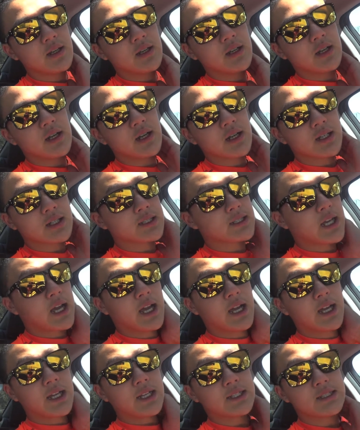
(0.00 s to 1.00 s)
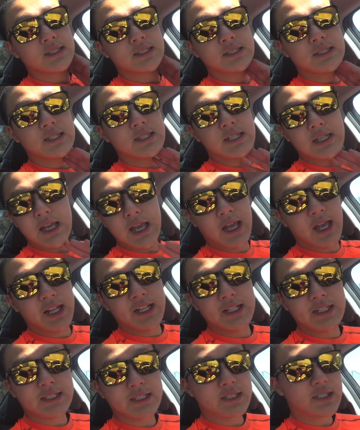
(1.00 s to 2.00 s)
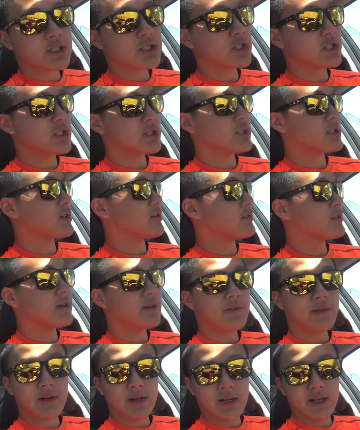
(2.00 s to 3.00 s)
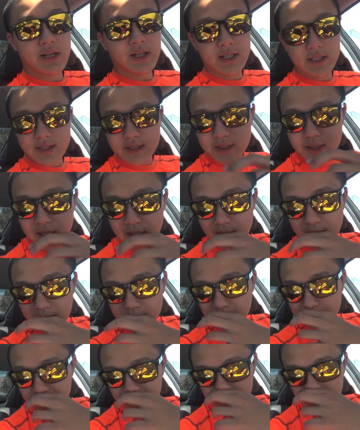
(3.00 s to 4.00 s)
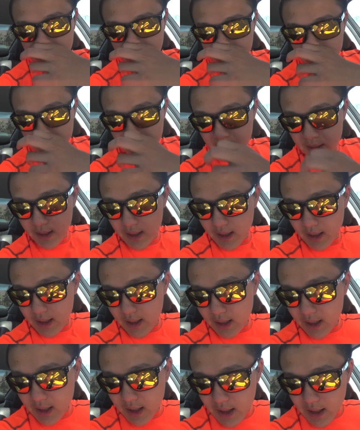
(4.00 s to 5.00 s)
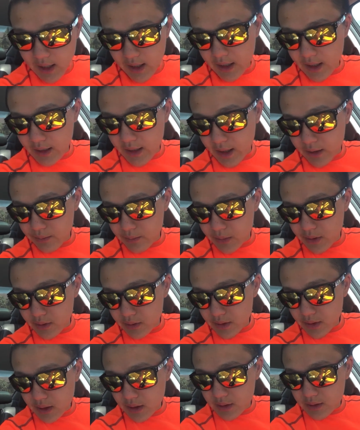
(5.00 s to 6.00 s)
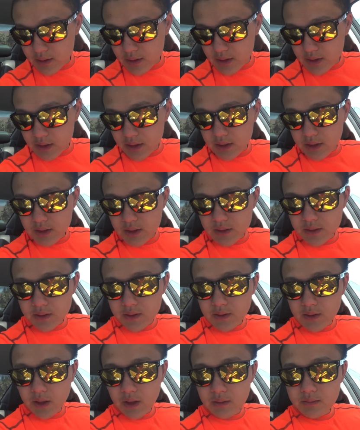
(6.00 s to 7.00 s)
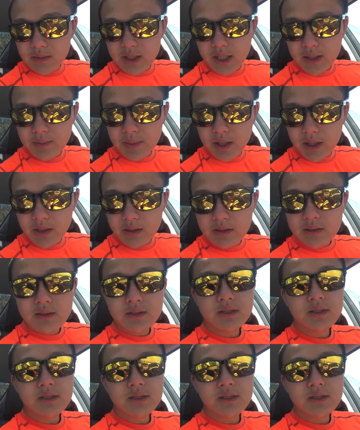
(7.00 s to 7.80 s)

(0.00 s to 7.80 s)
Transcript: Uh, Cause I as hell as sure don't know where it is. Um, and now I'm gonna go to Home Depot